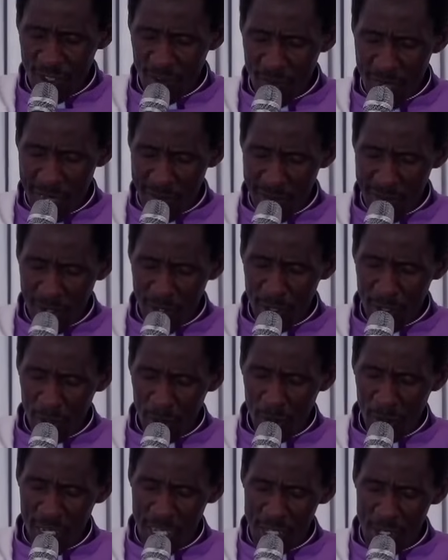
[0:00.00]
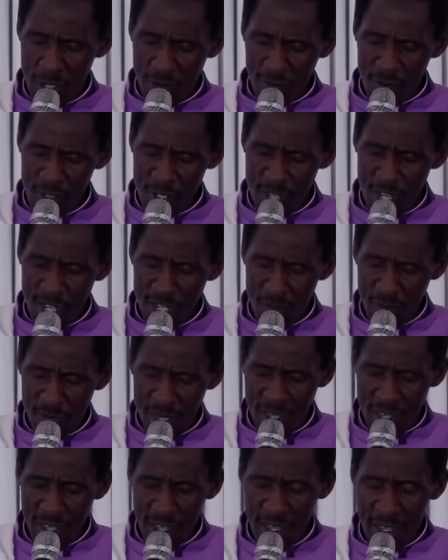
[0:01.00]
my mouth, Lord, as you've sent
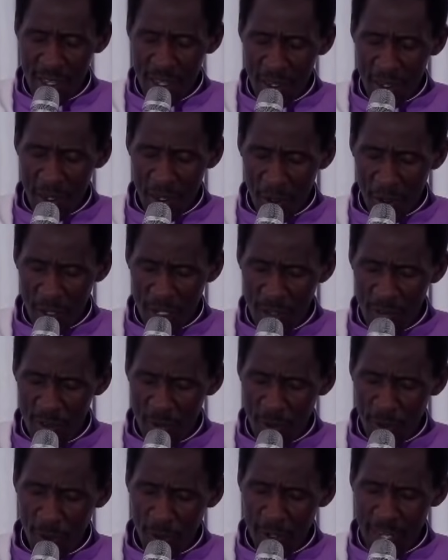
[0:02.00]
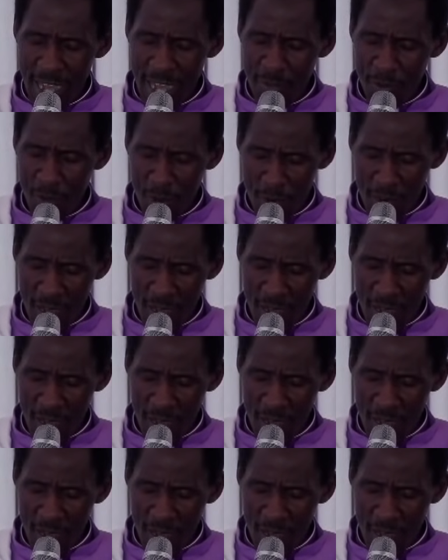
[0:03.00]
me. Lord, be followed up with your